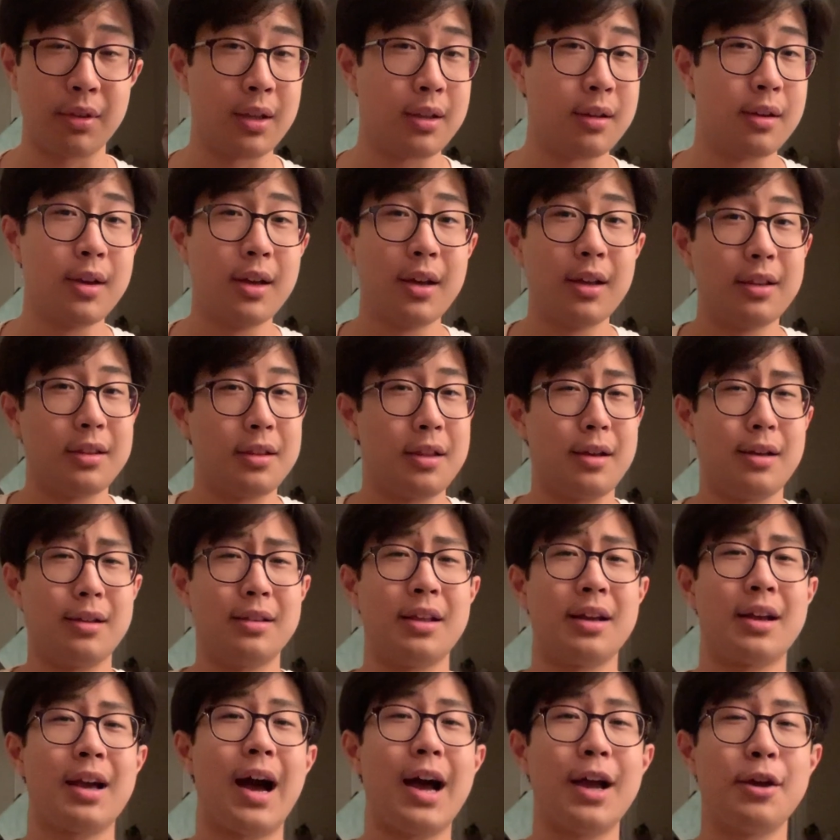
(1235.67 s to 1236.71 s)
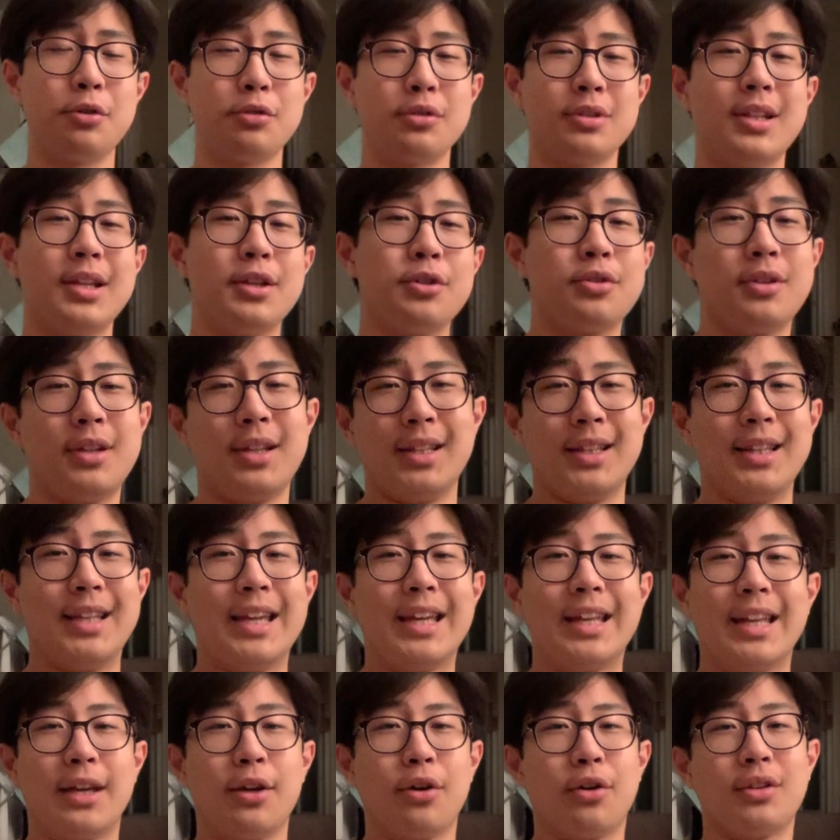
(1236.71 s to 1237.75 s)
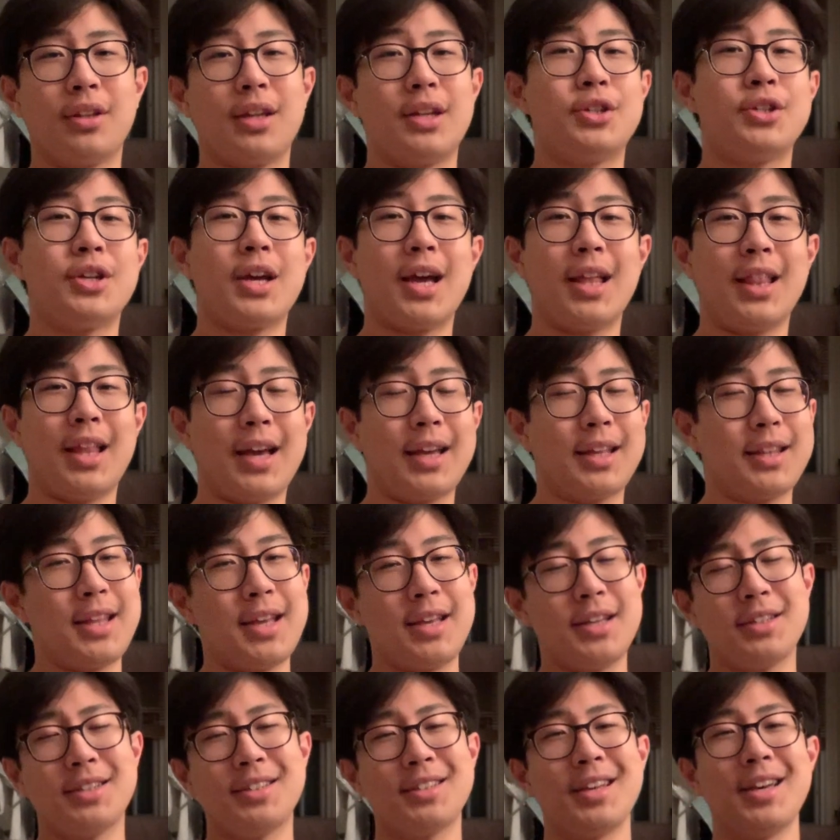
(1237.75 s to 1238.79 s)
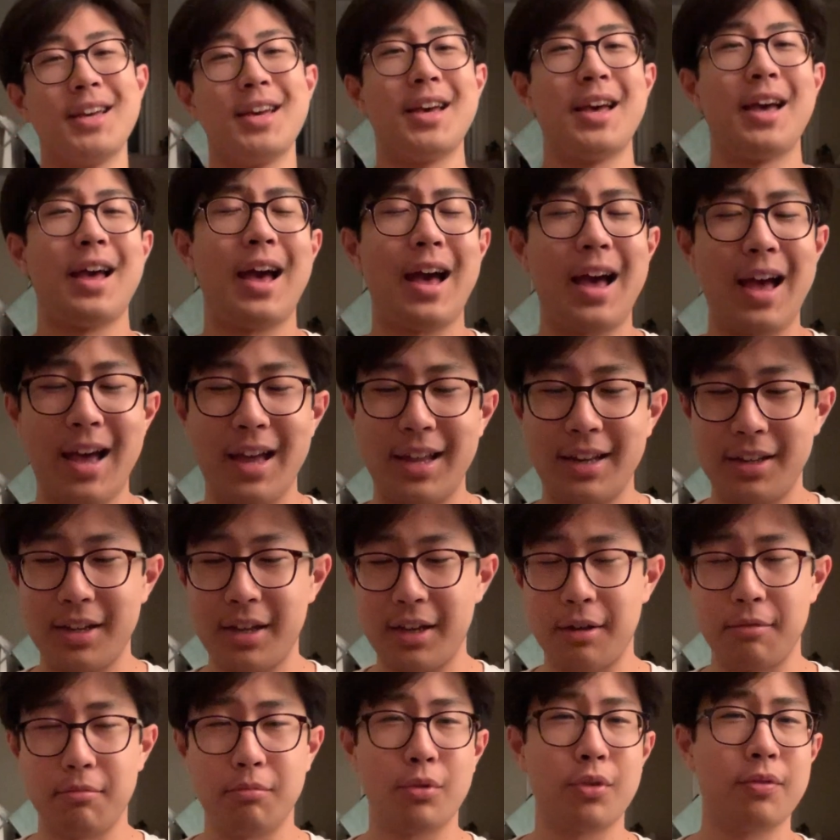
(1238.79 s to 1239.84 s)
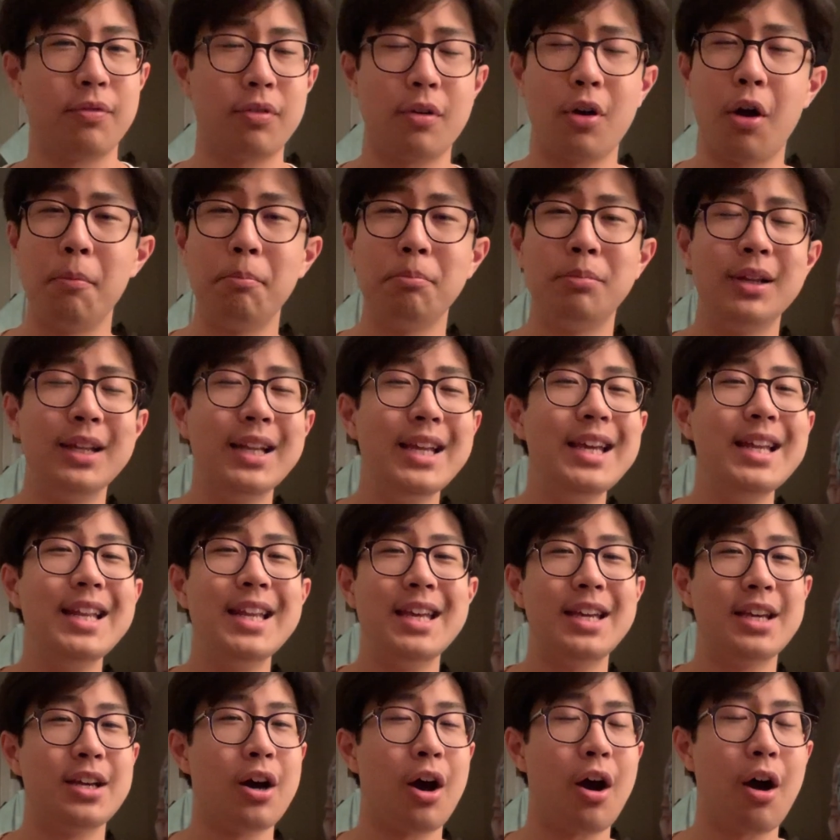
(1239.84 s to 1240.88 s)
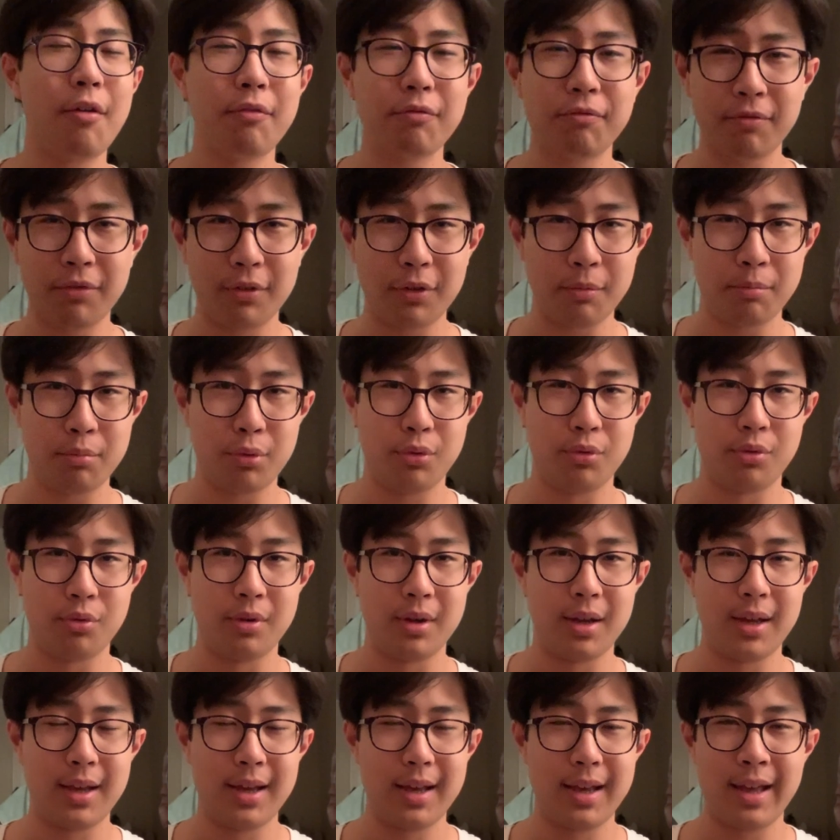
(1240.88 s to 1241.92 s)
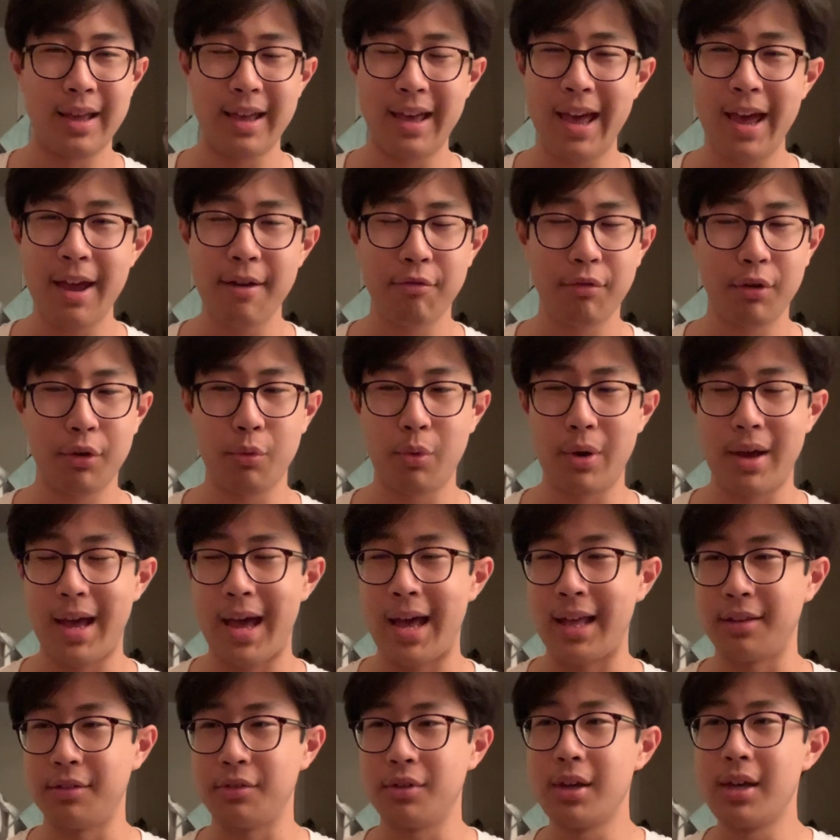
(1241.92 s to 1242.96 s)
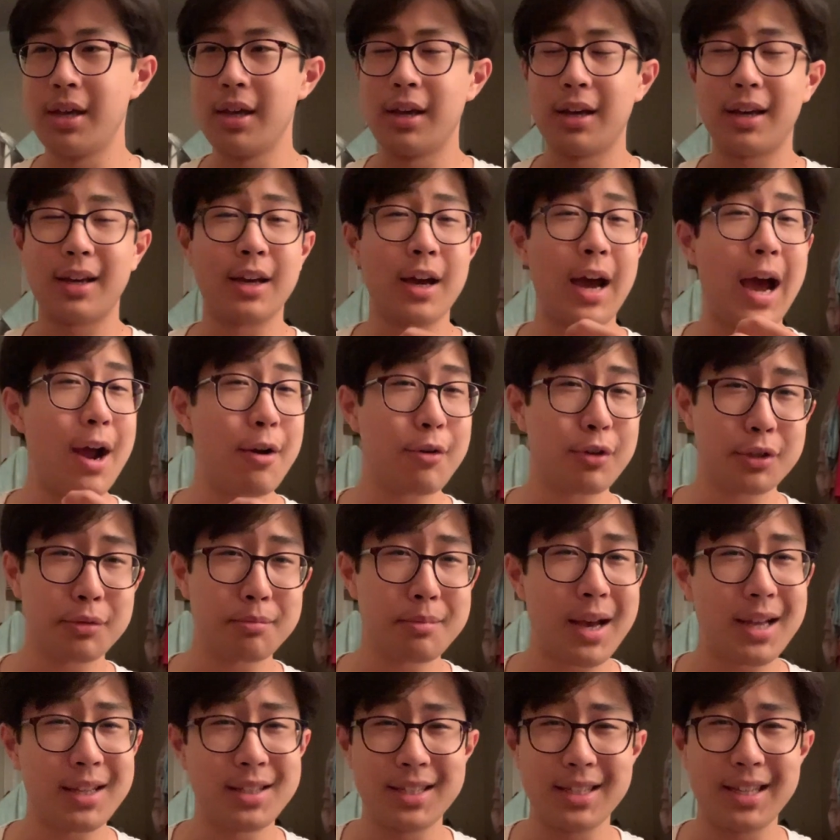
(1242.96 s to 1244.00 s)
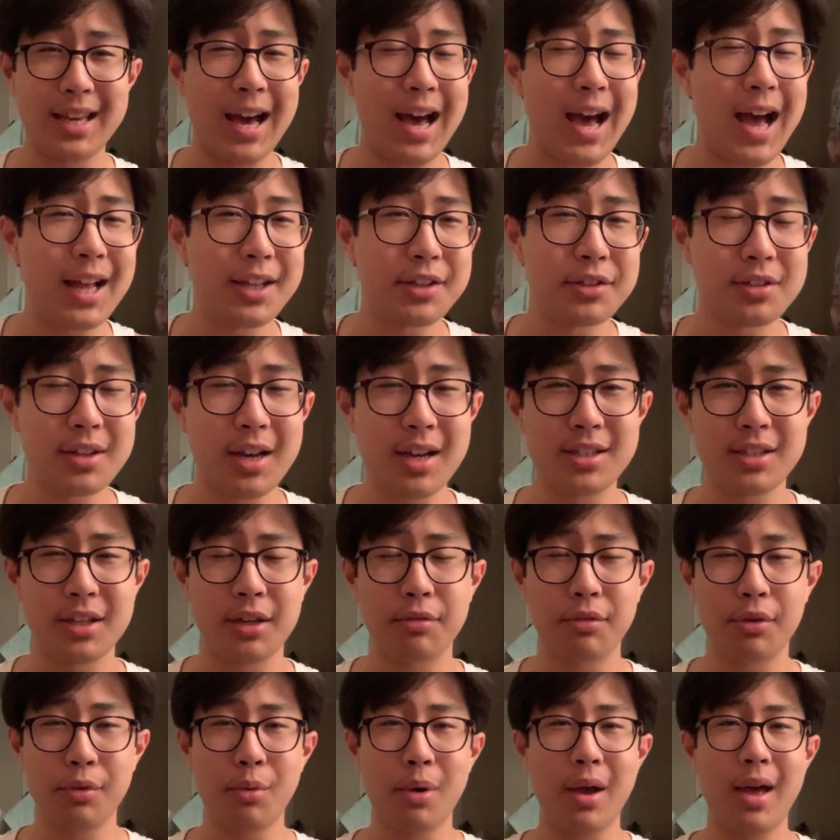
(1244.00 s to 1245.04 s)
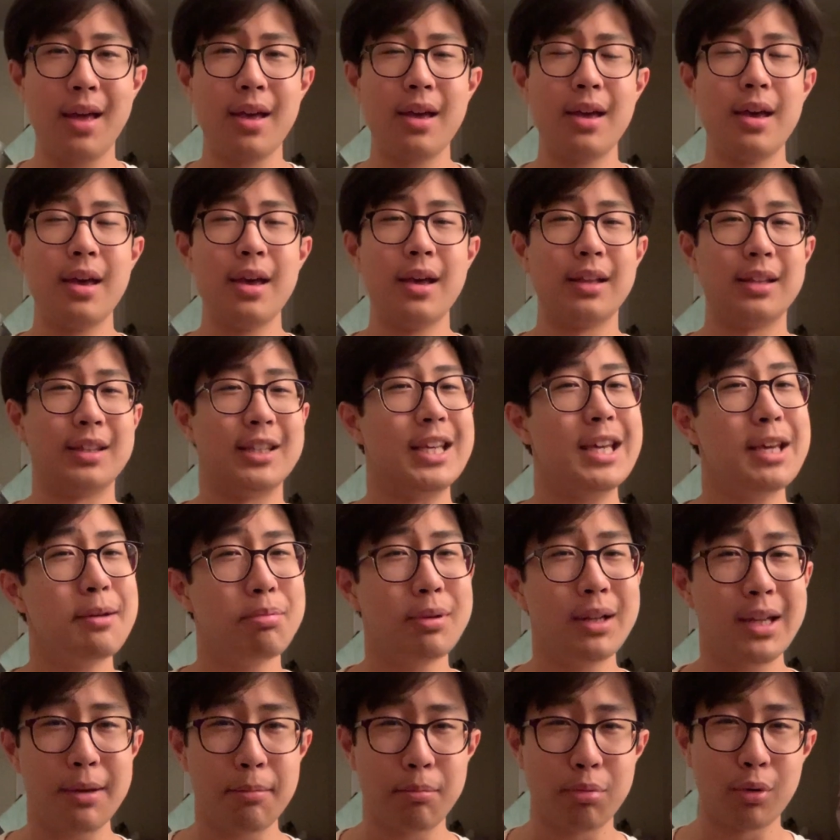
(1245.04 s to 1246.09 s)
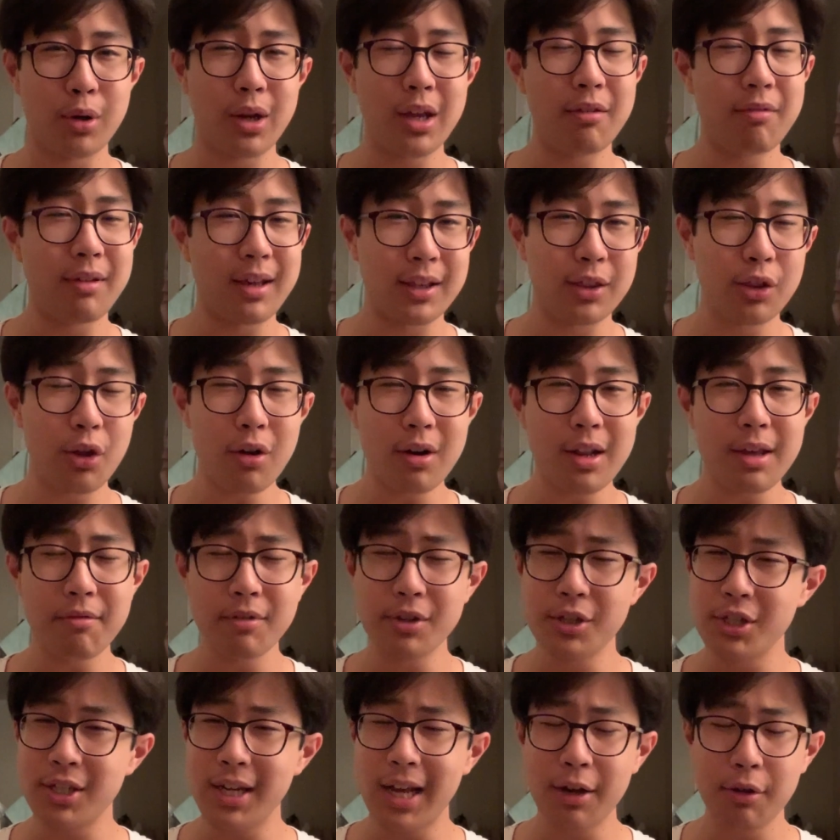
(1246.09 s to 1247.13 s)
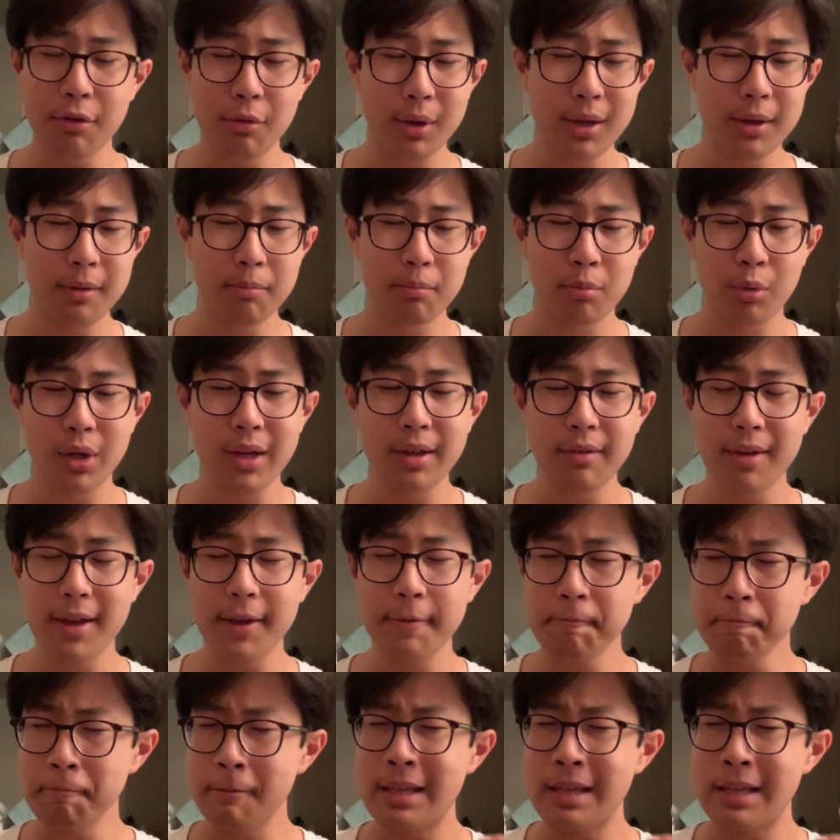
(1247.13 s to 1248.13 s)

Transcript: The, the, the guy who's literally leaning on the chair like this and um, completely comfortable everywhere and charismatic hand signs everywhere, deeply breathing, not even shallowly breathing